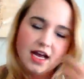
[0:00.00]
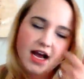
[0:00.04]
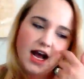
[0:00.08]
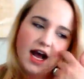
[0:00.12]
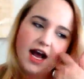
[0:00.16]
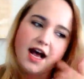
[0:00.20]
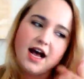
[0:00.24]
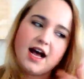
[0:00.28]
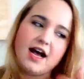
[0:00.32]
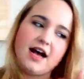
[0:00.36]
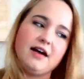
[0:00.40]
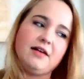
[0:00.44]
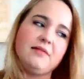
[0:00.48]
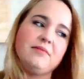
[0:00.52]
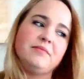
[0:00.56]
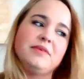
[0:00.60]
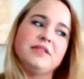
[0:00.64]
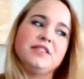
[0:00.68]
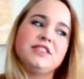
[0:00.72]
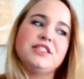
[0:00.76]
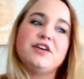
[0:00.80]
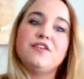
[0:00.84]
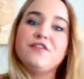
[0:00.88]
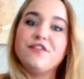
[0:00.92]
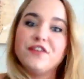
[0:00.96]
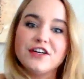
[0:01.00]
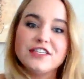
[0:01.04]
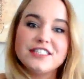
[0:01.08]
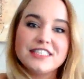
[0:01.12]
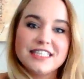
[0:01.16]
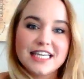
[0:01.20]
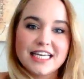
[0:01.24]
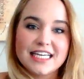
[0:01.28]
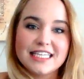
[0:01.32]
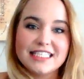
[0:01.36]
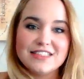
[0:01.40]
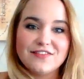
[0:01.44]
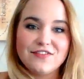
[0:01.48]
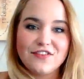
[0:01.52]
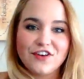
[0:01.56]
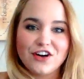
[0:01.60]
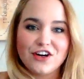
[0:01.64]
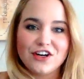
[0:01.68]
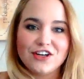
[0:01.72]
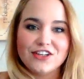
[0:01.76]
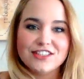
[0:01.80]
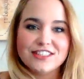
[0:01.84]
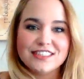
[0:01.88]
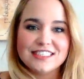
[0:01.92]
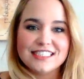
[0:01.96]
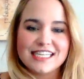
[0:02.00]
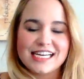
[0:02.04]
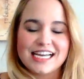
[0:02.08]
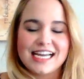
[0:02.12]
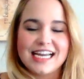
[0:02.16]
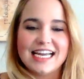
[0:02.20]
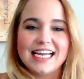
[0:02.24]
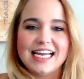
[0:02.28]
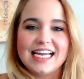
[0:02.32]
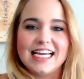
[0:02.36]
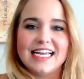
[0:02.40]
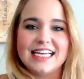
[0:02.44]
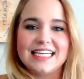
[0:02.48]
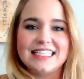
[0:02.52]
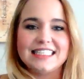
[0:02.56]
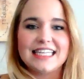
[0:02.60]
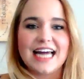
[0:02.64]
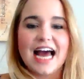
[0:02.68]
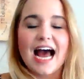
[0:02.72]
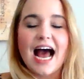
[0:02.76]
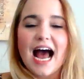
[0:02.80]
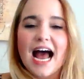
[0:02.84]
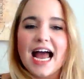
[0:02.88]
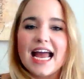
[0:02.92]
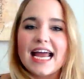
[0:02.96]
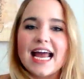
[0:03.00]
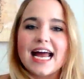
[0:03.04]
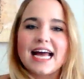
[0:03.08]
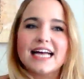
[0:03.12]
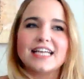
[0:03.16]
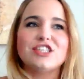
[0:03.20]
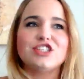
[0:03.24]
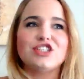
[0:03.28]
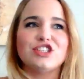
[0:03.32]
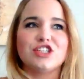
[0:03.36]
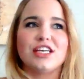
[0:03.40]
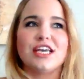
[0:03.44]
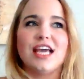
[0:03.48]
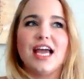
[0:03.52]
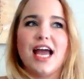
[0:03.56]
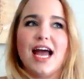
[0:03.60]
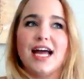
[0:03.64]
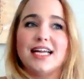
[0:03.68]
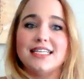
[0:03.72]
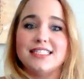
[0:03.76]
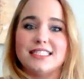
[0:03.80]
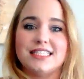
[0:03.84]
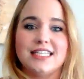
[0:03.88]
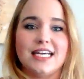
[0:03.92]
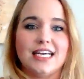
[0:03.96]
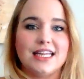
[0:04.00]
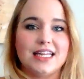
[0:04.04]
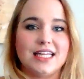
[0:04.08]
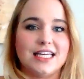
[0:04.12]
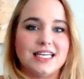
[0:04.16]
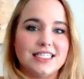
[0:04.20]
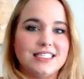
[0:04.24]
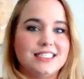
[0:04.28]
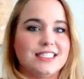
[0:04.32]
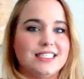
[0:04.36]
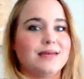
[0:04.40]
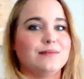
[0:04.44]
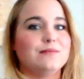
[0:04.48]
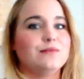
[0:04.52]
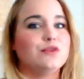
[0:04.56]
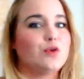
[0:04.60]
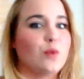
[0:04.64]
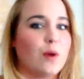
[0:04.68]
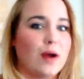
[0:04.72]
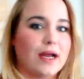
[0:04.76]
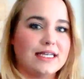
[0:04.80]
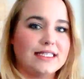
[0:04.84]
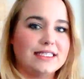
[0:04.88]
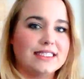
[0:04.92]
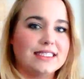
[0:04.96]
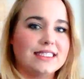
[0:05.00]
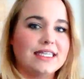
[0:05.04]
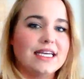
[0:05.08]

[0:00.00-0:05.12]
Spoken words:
So first things first is I actually had to take the exam twice.